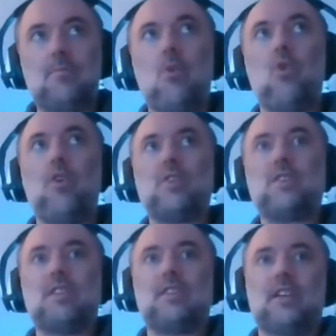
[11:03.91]
more
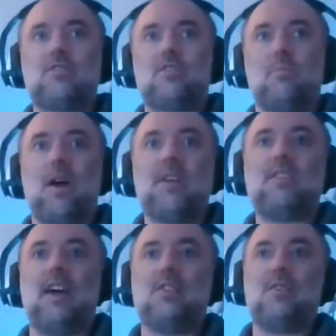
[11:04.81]
interesting things from my
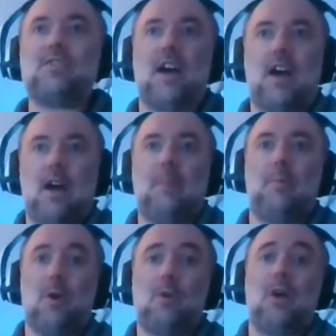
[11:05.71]
side, so obviously I'm a
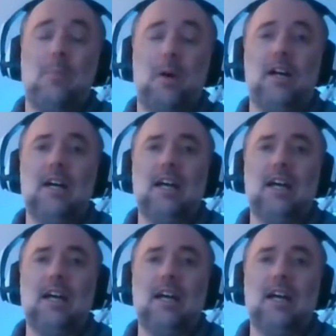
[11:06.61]
programmer,